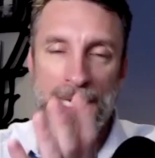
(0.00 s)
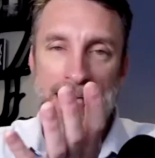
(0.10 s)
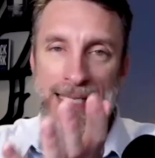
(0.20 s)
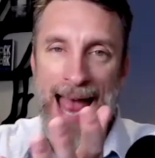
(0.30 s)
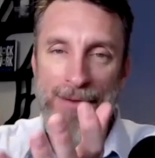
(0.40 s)
is,
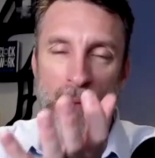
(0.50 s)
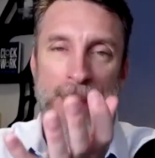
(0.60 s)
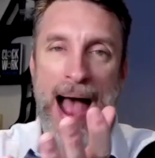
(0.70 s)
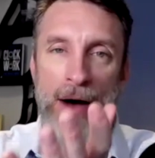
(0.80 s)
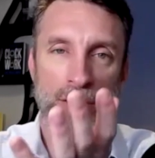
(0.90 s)
is have a
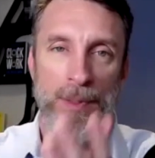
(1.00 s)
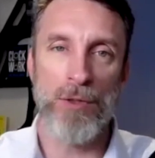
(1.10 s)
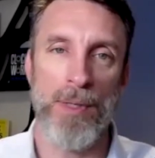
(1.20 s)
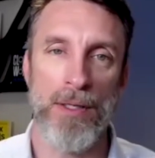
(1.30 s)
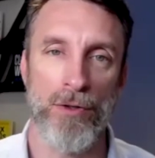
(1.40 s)
balance
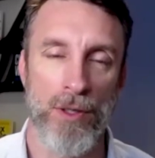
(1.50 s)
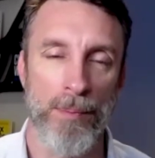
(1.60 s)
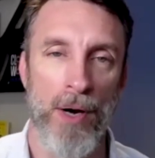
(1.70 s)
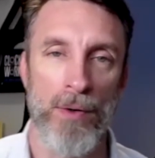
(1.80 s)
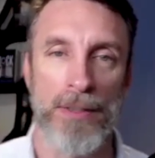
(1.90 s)
between those
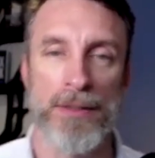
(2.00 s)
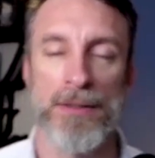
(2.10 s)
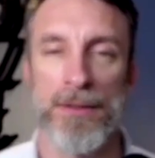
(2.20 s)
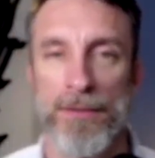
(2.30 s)
components.